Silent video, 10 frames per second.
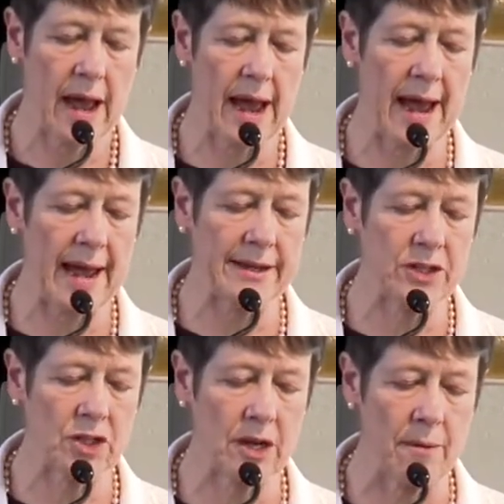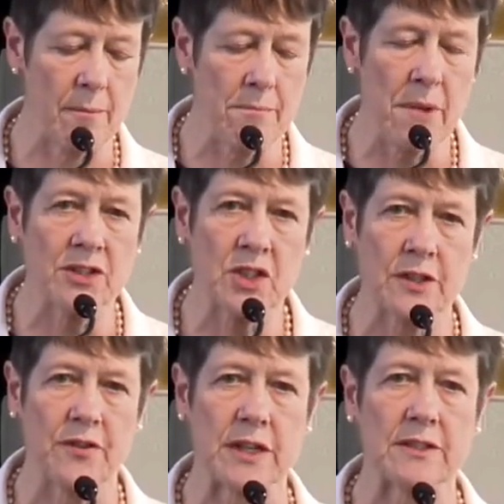And most
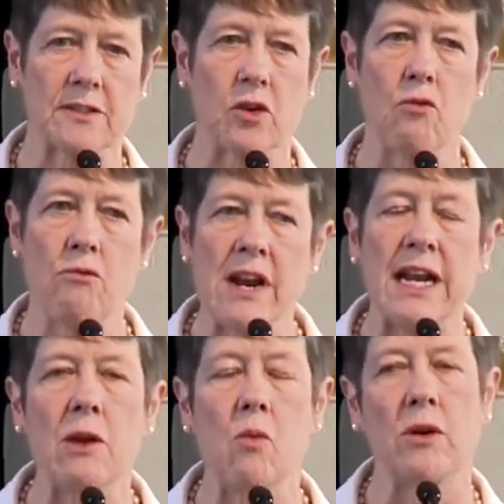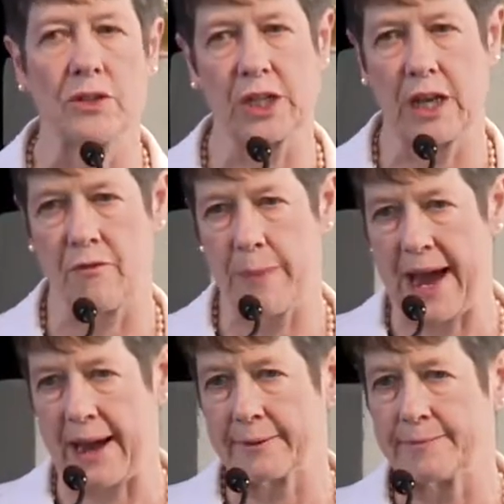of us really want to give
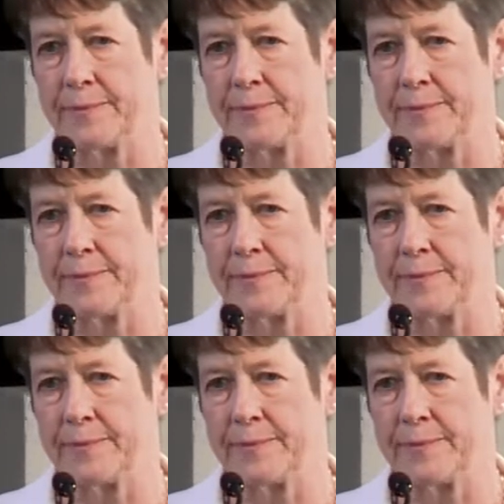back.